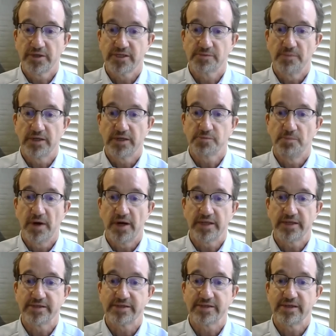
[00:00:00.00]
as much money
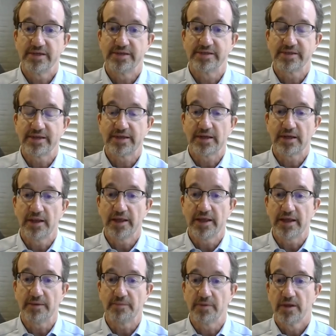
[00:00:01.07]
as they
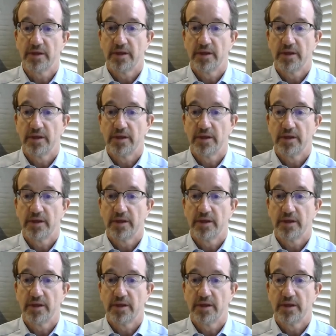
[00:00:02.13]
claimed.